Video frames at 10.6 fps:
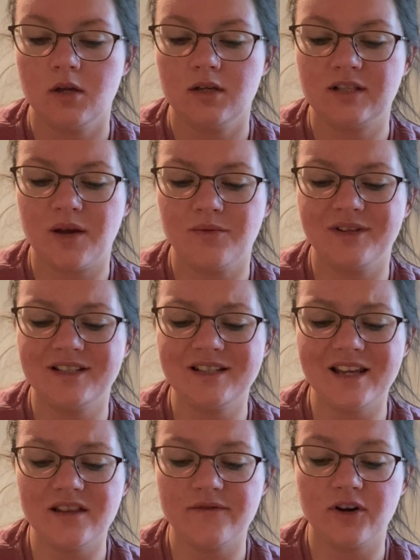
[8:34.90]
So this is
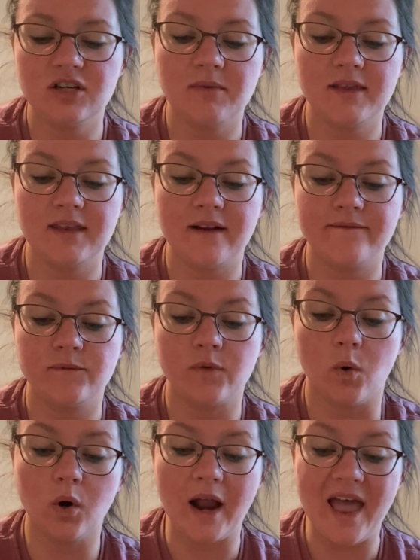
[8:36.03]
like the first month in
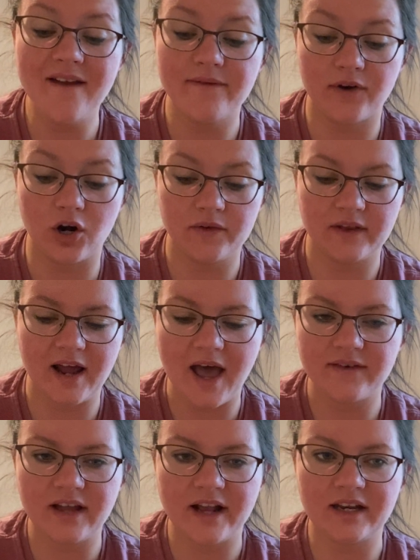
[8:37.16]
forever that I
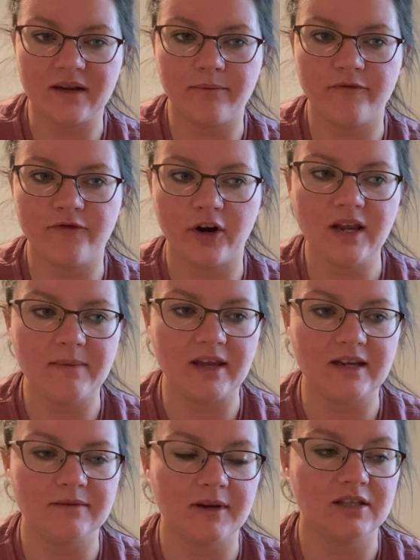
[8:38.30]
haven't had any
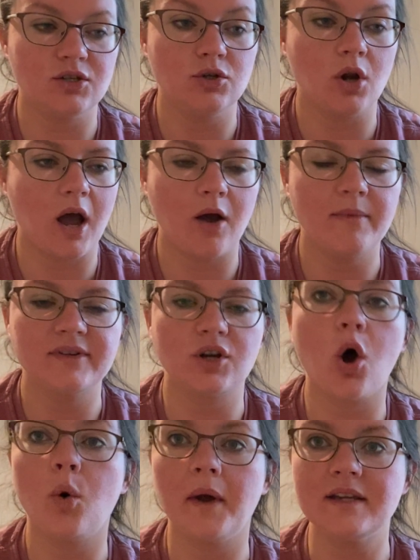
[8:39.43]
freebies, because I almost
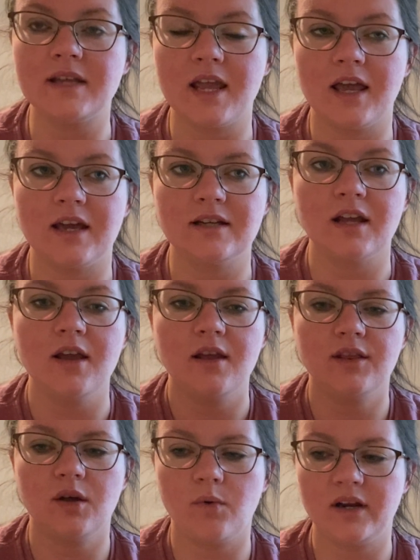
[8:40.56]
always hit
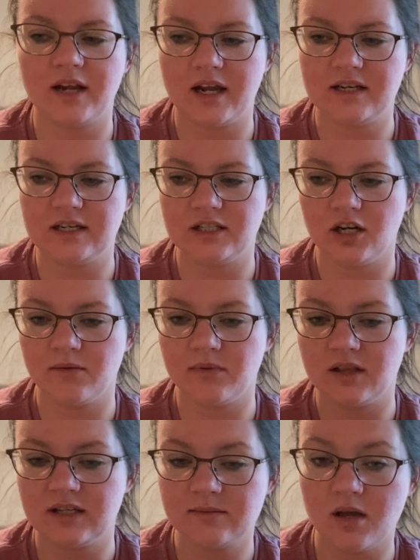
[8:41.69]
the 190 tier, but
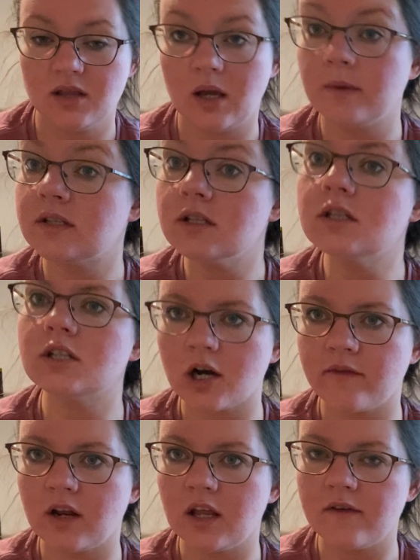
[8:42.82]
this month I was
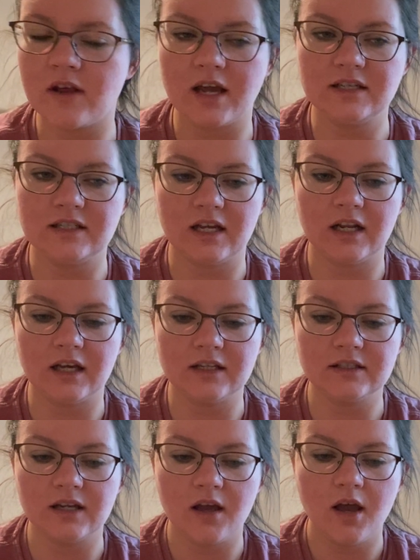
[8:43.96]
conservative and I didn't.